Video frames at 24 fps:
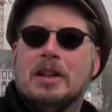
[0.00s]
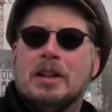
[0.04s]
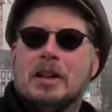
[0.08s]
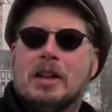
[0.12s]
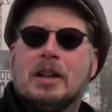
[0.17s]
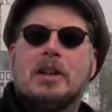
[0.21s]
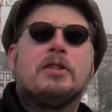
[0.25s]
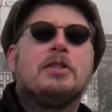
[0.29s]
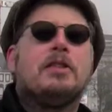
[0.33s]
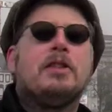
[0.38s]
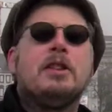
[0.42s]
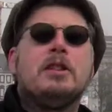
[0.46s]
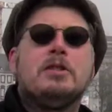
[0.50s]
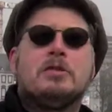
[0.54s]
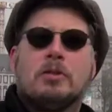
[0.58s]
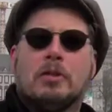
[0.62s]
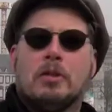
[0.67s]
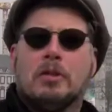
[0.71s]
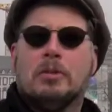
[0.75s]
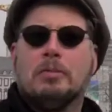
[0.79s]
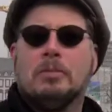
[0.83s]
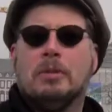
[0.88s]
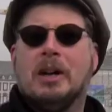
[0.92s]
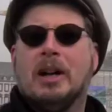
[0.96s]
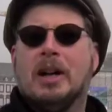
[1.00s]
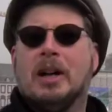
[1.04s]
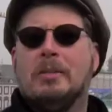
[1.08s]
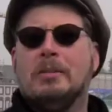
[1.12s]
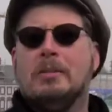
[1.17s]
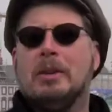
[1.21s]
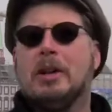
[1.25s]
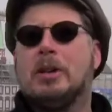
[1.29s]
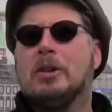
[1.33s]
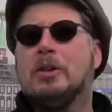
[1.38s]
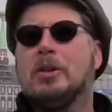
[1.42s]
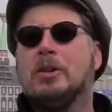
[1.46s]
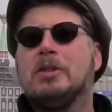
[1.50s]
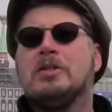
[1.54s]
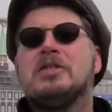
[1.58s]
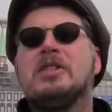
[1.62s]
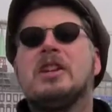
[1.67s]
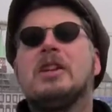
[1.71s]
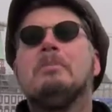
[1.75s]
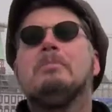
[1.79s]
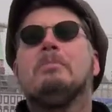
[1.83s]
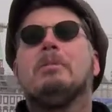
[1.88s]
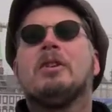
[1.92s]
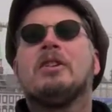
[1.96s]
cathedral behind me called
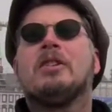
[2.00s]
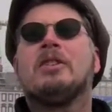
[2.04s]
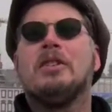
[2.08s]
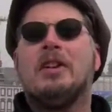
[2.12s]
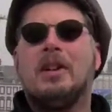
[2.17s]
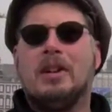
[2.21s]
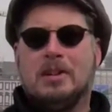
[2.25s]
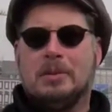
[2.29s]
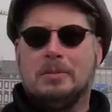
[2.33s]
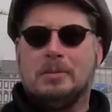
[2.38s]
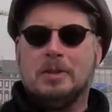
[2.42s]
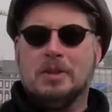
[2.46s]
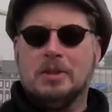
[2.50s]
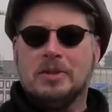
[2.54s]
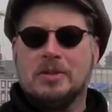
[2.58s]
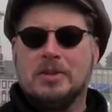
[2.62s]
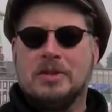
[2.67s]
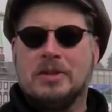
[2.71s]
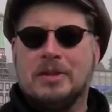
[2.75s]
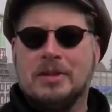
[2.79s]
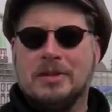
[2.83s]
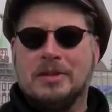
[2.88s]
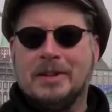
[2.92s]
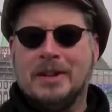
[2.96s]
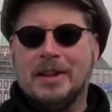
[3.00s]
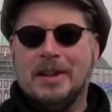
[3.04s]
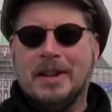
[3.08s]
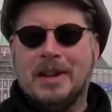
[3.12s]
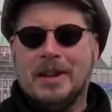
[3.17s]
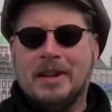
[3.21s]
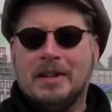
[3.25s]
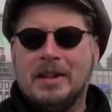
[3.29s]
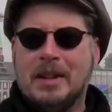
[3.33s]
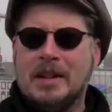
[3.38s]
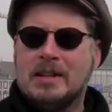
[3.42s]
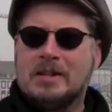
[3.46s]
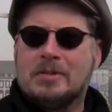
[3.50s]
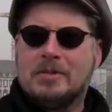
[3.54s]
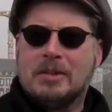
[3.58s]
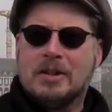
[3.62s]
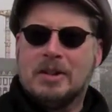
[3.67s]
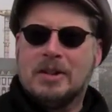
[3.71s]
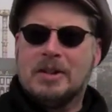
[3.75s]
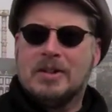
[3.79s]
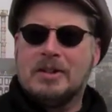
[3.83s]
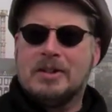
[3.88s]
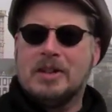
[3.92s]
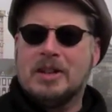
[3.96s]
St. Bartholomew's, and that's
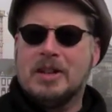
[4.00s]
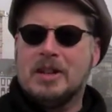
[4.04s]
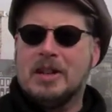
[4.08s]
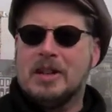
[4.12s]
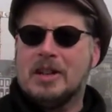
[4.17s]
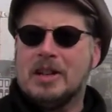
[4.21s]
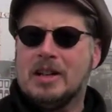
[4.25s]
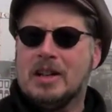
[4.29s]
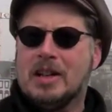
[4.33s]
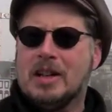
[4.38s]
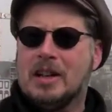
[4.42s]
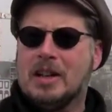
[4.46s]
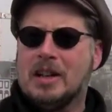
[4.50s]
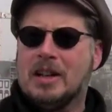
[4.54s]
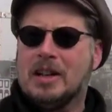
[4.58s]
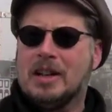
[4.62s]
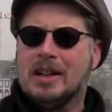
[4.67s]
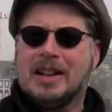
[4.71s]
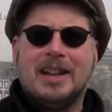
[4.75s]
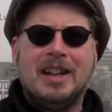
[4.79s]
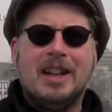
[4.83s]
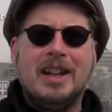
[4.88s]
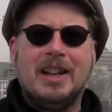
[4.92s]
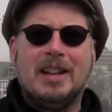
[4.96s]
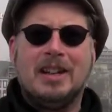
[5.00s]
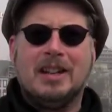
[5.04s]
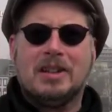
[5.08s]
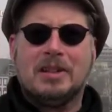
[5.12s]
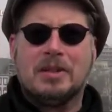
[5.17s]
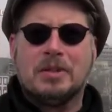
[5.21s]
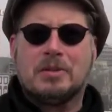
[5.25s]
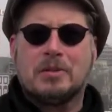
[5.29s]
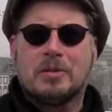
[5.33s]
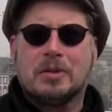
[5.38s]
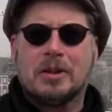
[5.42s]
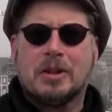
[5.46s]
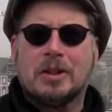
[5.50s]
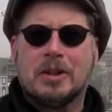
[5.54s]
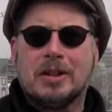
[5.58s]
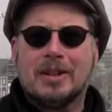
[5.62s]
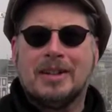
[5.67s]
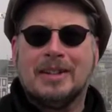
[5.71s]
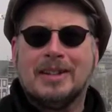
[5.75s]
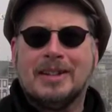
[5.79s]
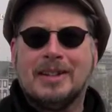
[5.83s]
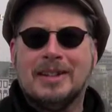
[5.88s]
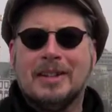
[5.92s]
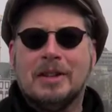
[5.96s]
where the kings were
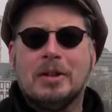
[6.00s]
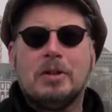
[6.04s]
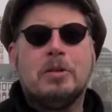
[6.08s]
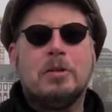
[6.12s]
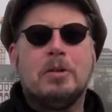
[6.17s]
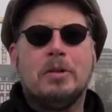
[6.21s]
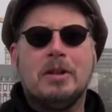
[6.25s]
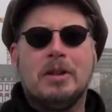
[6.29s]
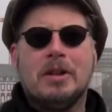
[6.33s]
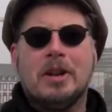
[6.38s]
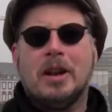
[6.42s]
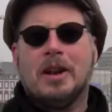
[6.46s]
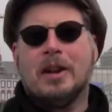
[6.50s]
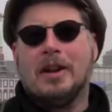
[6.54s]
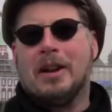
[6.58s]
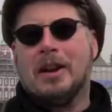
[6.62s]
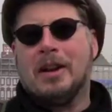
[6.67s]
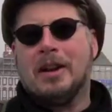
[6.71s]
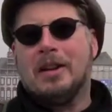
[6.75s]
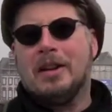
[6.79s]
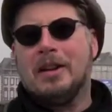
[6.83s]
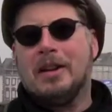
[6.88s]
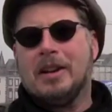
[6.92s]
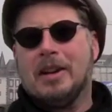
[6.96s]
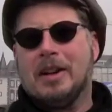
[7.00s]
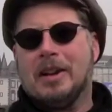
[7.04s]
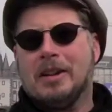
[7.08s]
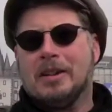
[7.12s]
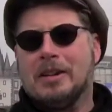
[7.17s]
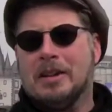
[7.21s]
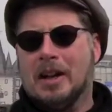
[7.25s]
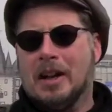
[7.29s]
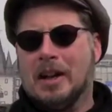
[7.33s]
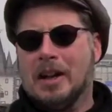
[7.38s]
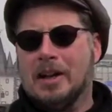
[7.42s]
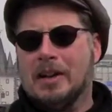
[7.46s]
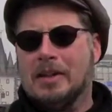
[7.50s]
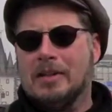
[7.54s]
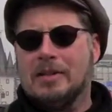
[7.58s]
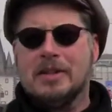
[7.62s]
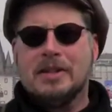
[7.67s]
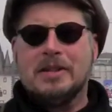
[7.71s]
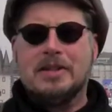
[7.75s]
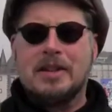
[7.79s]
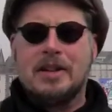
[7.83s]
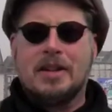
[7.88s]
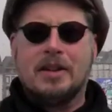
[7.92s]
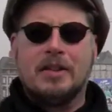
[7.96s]
coronated in
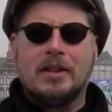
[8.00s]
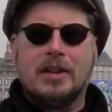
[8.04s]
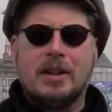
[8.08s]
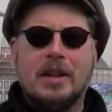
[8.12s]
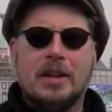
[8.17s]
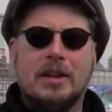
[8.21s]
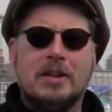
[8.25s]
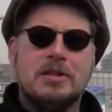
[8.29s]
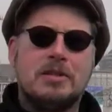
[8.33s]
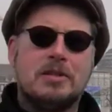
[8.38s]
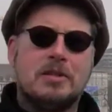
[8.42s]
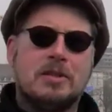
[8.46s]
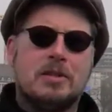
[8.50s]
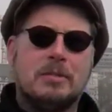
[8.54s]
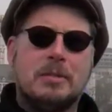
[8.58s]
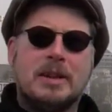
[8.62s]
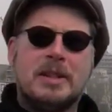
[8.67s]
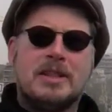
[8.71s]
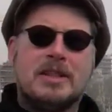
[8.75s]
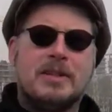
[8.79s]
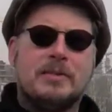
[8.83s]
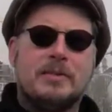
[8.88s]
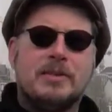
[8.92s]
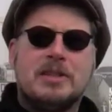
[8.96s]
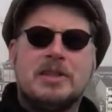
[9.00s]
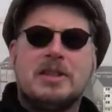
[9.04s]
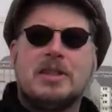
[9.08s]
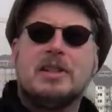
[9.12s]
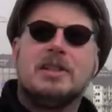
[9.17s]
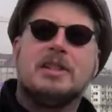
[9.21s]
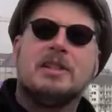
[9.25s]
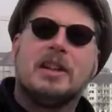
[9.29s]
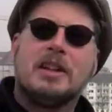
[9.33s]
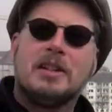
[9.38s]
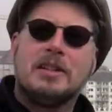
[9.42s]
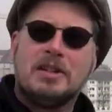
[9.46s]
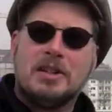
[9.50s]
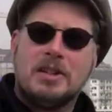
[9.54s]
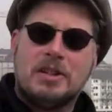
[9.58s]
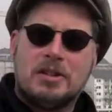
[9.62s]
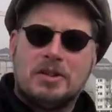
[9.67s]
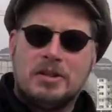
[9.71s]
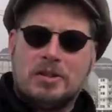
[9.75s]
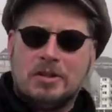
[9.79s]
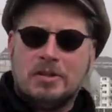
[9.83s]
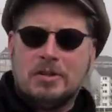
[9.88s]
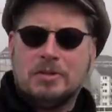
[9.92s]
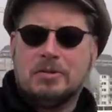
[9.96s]
this area until about
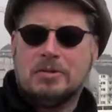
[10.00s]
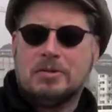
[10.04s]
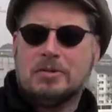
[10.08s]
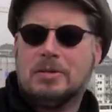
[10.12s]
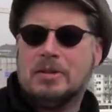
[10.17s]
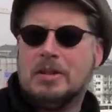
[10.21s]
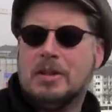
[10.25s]
1792.